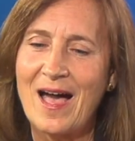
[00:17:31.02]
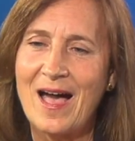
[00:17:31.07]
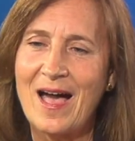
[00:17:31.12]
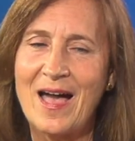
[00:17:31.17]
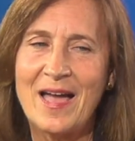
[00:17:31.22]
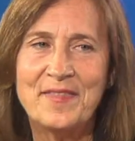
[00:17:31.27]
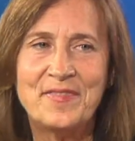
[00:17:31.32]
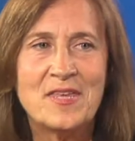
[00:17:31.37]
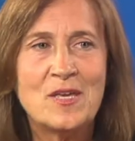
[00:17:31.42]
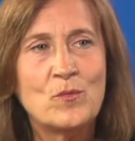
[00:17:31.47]

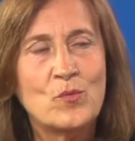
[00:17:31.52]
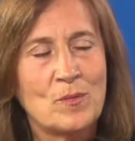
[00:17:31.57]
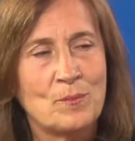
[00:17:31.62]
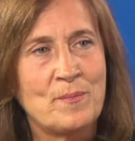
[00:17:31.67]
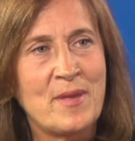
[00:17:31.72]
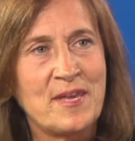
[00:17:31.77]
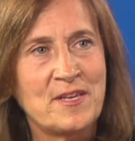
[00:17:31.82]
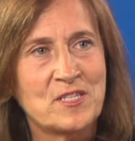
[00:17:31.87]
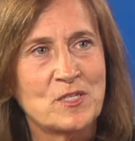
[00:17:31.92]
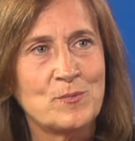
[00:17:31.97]
I think what
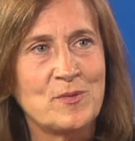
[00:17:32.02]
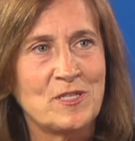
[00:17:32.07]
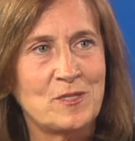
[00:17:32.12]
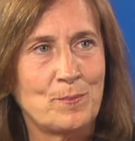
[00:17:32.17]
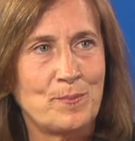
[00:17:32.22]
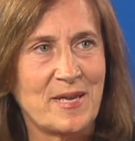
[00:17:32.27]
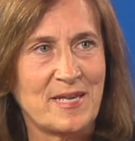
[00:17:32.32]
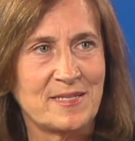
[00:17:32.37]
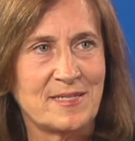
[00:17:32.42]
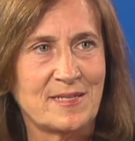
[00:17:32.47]
makes me the
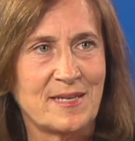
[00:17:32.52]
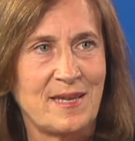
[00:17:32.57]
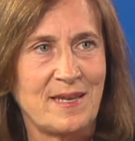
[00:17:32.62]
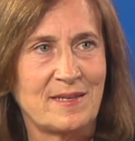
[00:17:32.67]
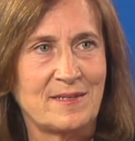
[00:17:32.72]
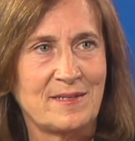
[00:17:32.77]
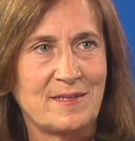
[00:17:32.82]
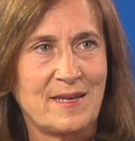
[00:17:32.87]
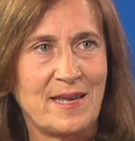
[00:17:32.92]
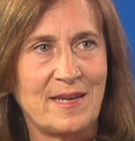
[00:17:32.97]
best
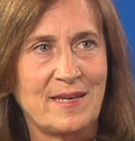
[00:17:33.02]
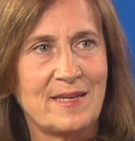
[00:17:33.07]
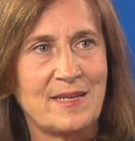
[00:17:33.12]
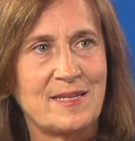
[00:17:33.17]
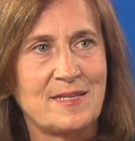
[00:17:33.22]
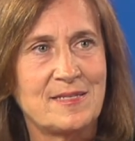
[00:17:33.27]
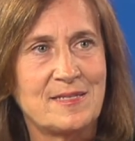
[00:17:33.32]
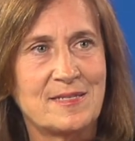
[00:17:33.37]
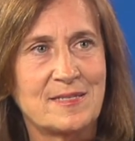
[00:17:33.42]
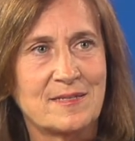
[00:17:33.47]
candidate
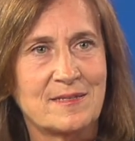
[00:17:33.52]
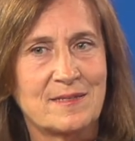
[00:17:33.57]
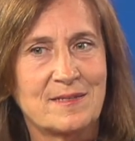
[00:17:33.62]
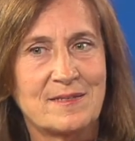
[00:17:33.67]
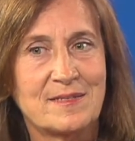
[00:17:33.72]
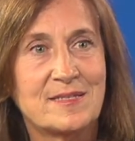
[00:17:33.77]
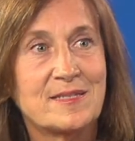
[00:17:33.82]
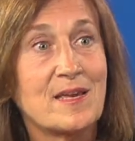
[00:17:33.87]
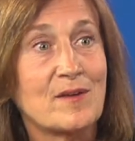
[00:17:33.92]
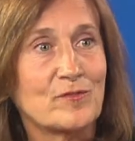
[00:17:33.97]
is
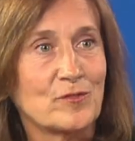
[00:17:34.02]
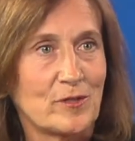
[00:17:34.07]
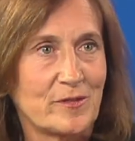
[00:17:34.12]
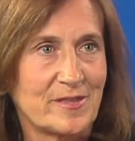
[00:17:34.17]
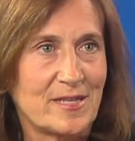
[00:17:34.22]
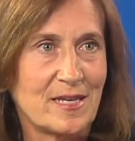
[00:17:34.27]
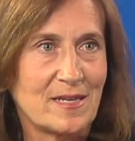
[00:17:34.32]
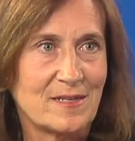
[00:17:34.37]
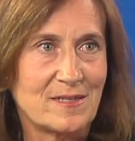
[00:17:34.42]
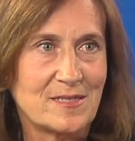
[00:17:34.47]
several
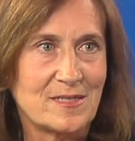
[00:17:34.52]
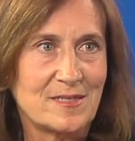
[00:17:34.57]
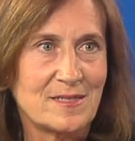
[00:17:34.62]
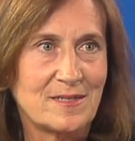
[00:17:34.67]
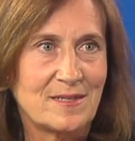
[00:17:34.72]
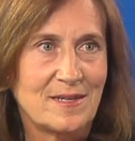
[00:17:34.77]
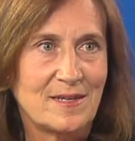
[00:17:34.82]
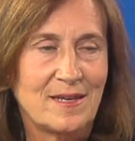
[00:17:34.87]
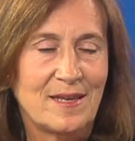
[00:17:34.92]
things.